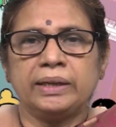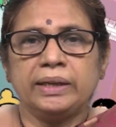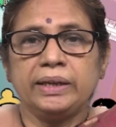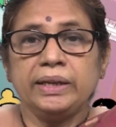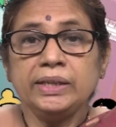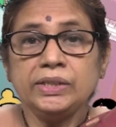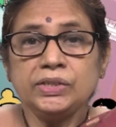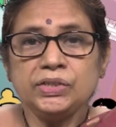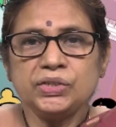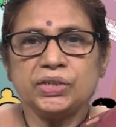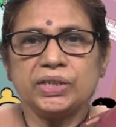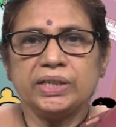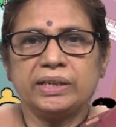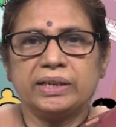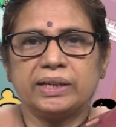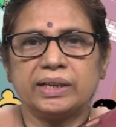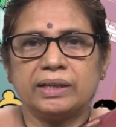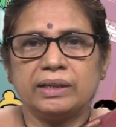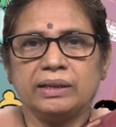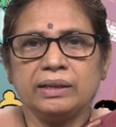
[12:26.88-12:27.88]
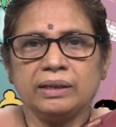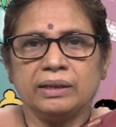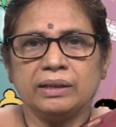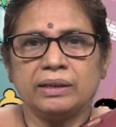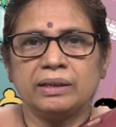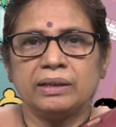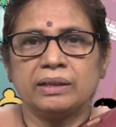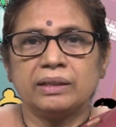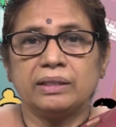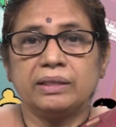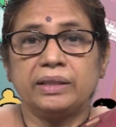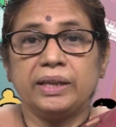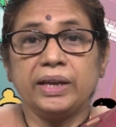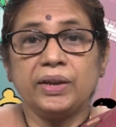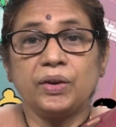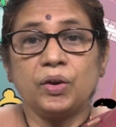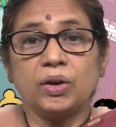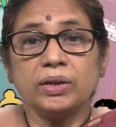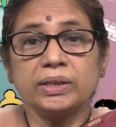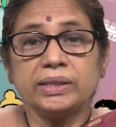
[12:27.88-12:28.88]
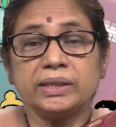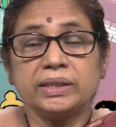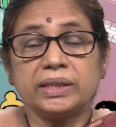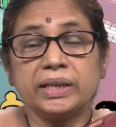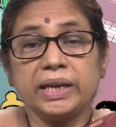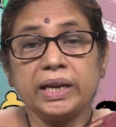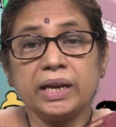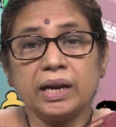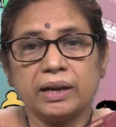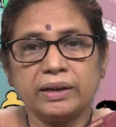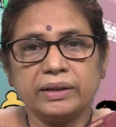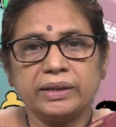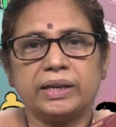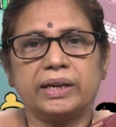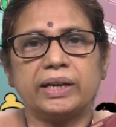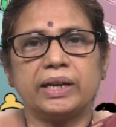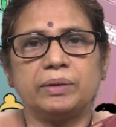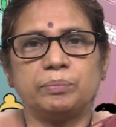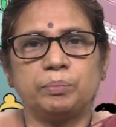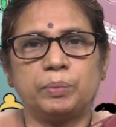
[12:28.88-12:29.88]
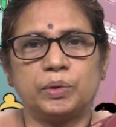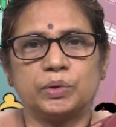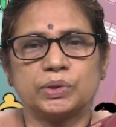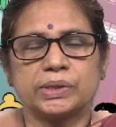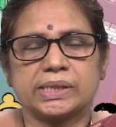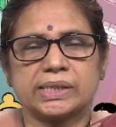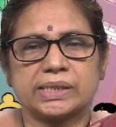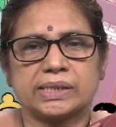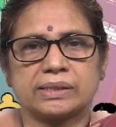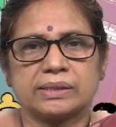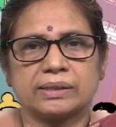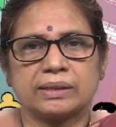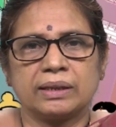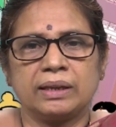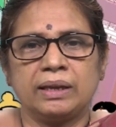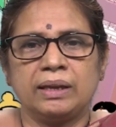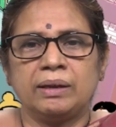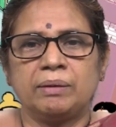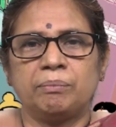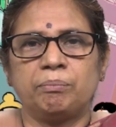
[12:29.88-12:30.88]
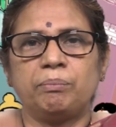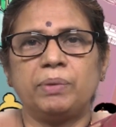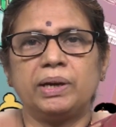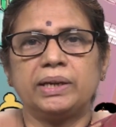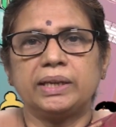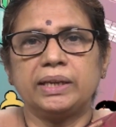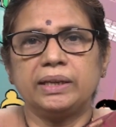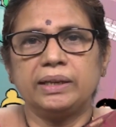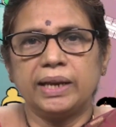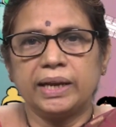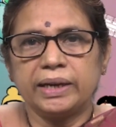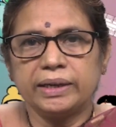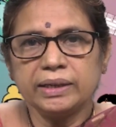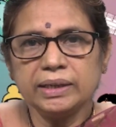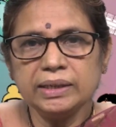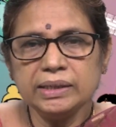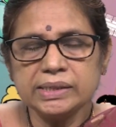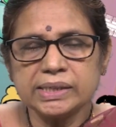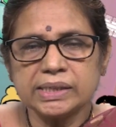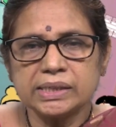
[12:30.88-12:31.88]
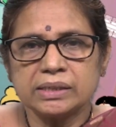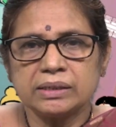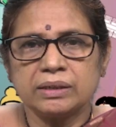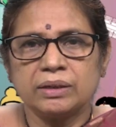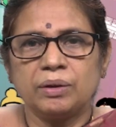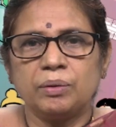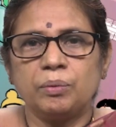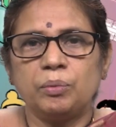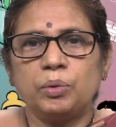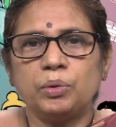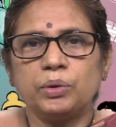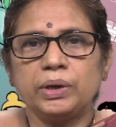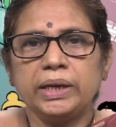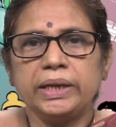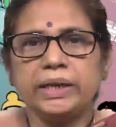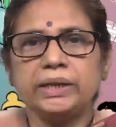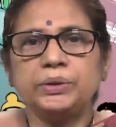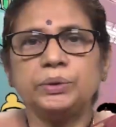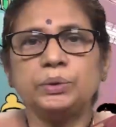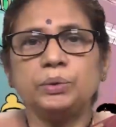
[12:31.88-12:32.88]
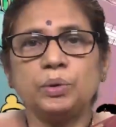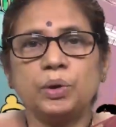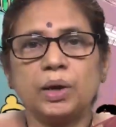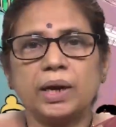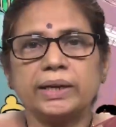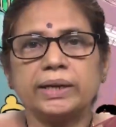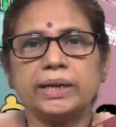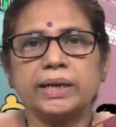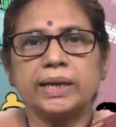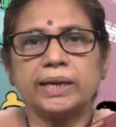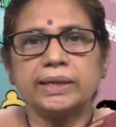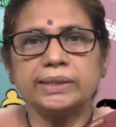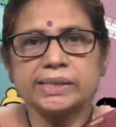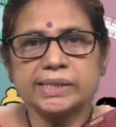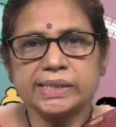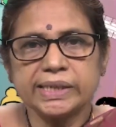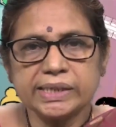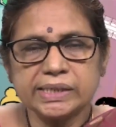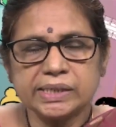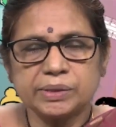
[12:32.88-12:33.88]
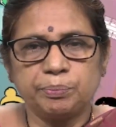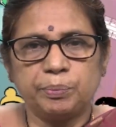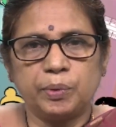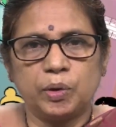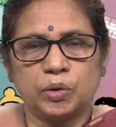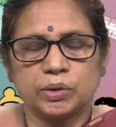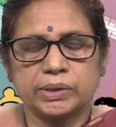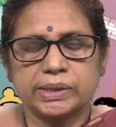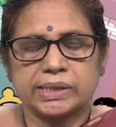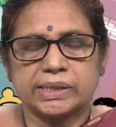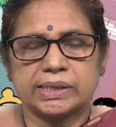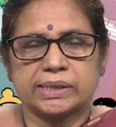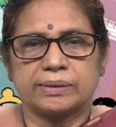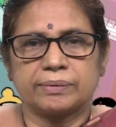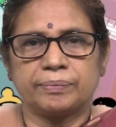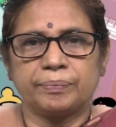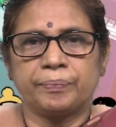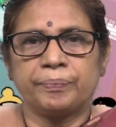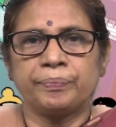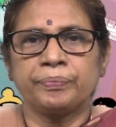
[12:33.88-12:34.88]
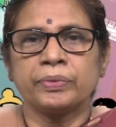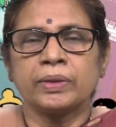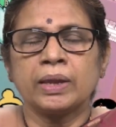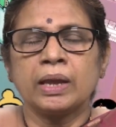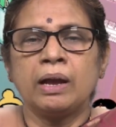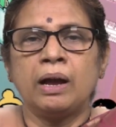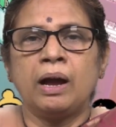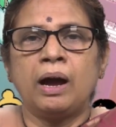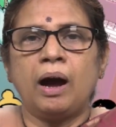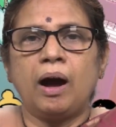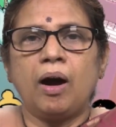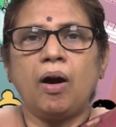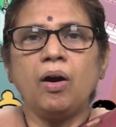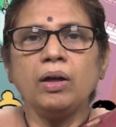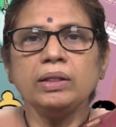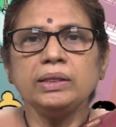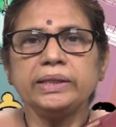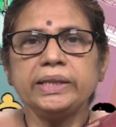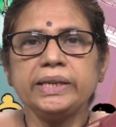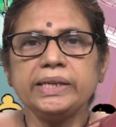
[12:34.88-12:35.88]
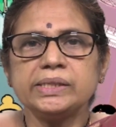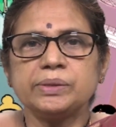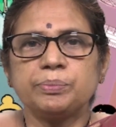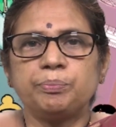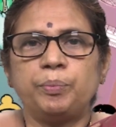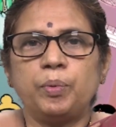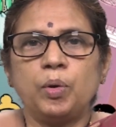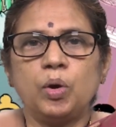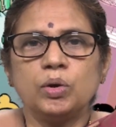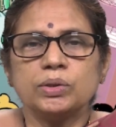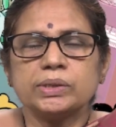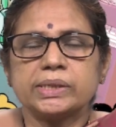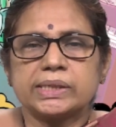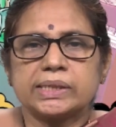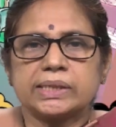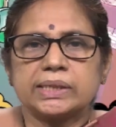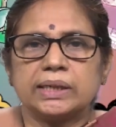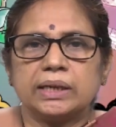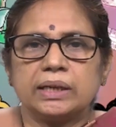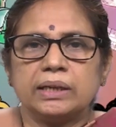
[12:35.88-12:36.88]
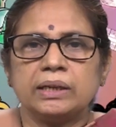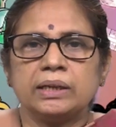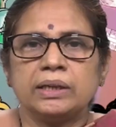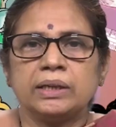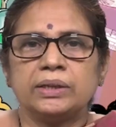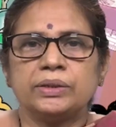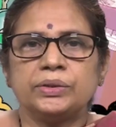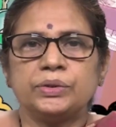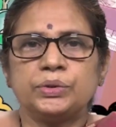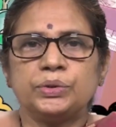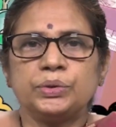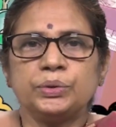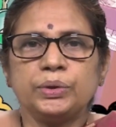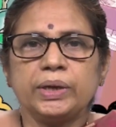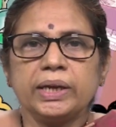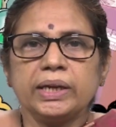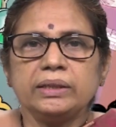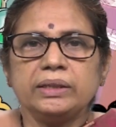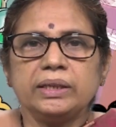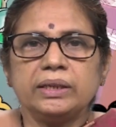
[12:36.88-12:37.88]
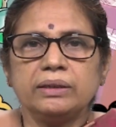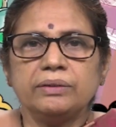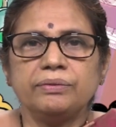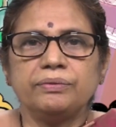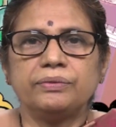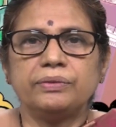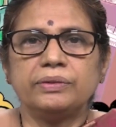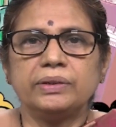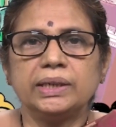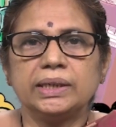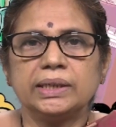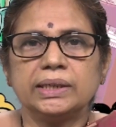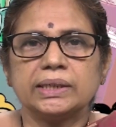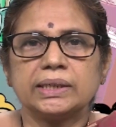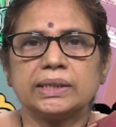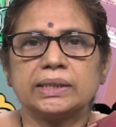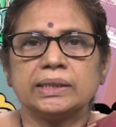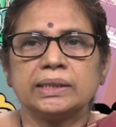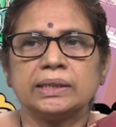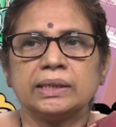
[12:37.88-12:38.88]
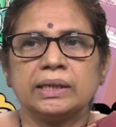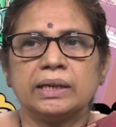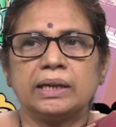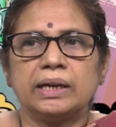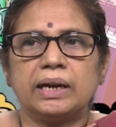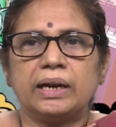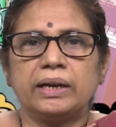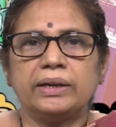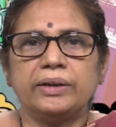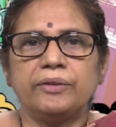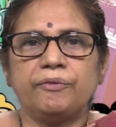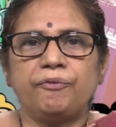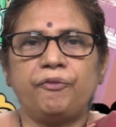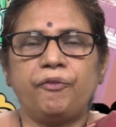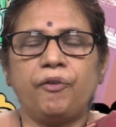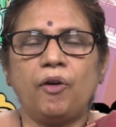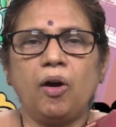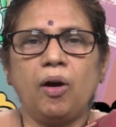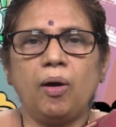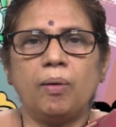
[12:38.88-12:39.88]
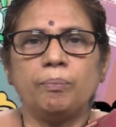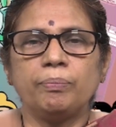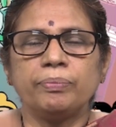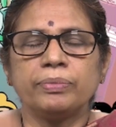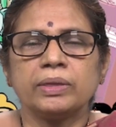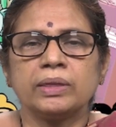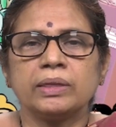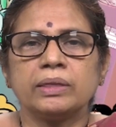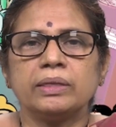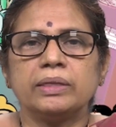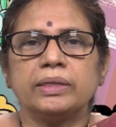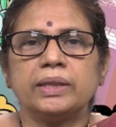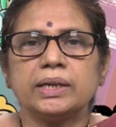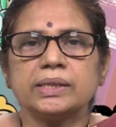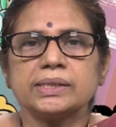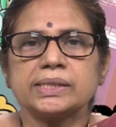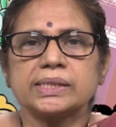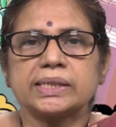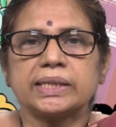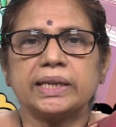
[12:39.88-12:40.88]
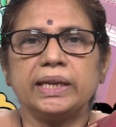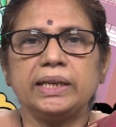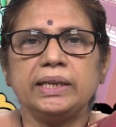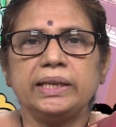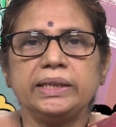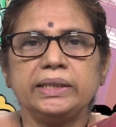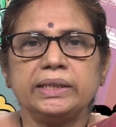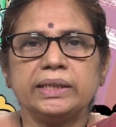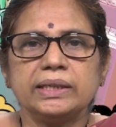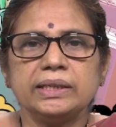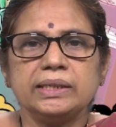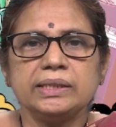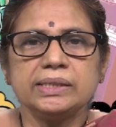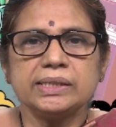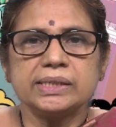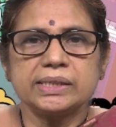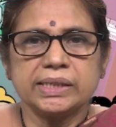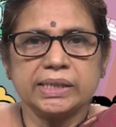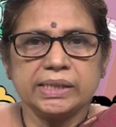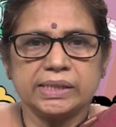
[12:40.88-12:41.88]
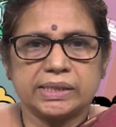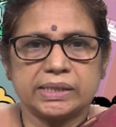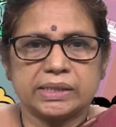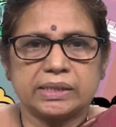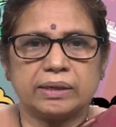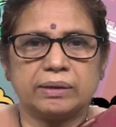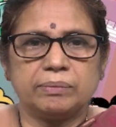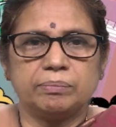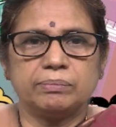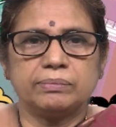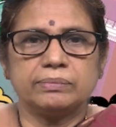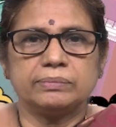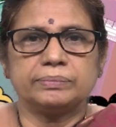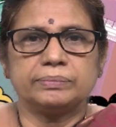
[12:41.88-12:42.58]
In children, there are 300 bones, but in adults, only 206 bones. All these bones together work and form the skeletal system.